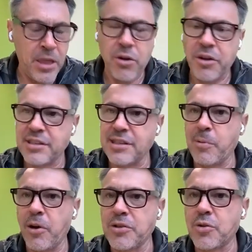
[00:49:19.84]
this
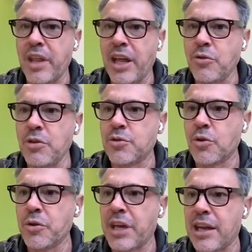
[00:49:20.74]
is where also then you need
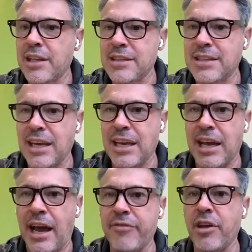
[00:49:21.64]
to look at it and say,
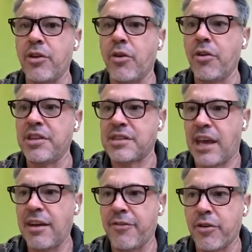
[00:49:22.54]
hey, I've done all this
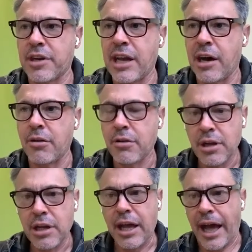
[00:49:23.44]
effort now,
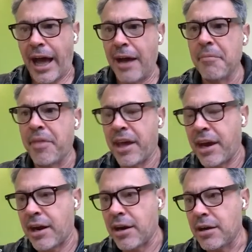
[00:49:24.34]
I'm
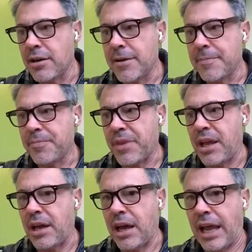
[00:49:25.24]
there.
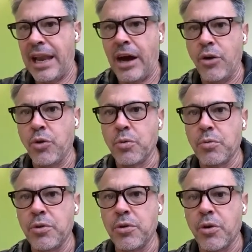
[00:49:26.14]
And now
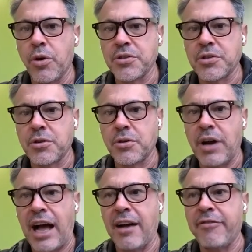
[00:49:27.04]
you
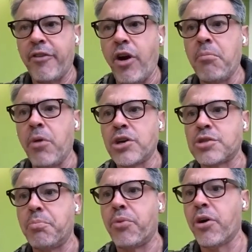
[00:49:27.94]
also have a
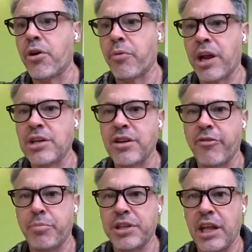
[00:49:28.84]
much broader range
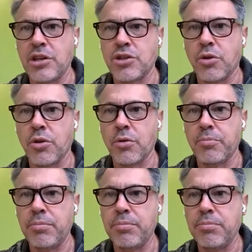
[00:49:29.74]
of
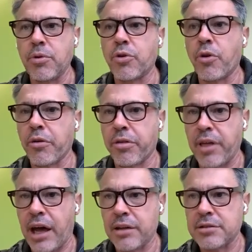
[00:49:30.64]
potential growth
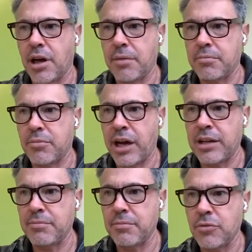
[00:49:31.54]
outcome,
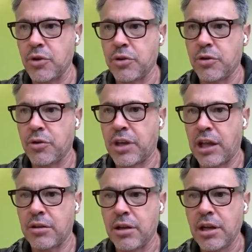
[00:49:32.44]
right? You
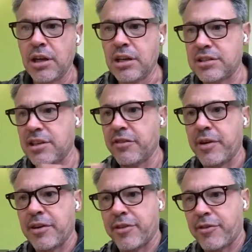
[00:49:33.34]
can still
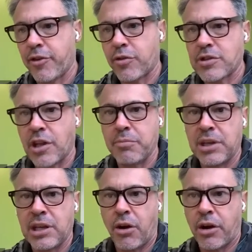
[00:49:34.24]
be very focused on
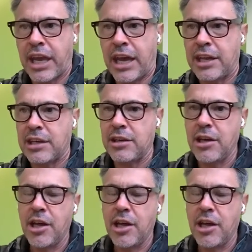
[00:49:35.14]
being organic,